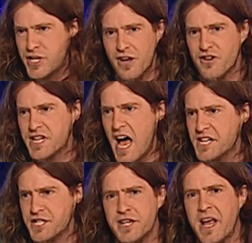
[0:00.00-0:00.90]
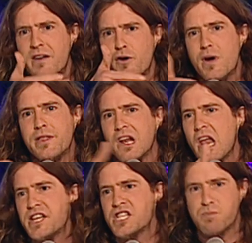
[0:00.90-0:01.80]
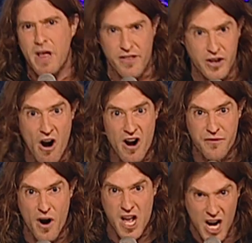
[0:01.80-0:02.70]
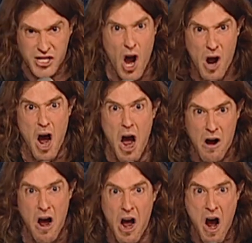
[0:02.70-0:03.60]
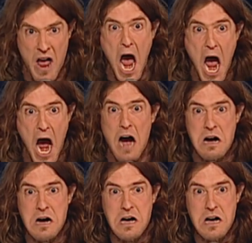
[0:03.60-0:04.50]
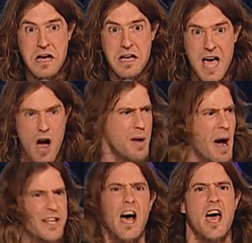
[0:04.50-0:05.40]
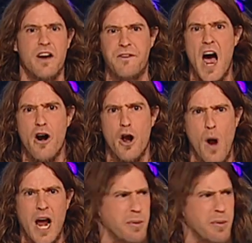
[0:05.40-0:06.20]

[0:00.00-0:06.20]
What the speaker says: each other's asses. You can't even read the license plate of the car in front of you. Let's go, go, go, go, go, yeah! Yeah, we might die in a fiery wreck,